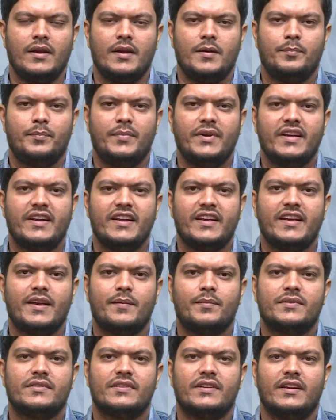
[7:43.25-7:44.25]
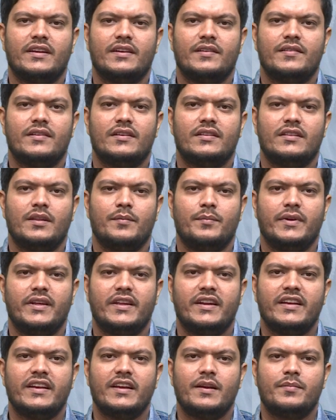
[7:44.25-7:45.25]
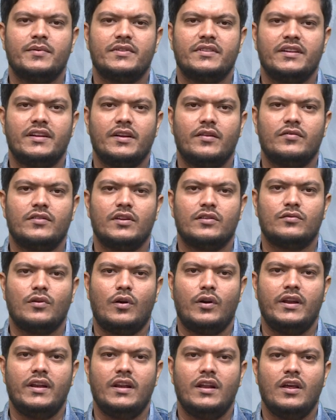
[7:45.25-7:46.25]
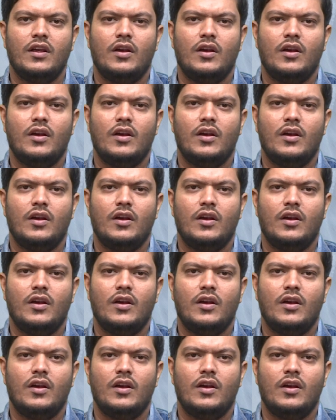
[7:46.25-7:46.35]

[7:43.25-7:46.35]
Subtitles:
Bearing capacity. The bearing capacity of the soil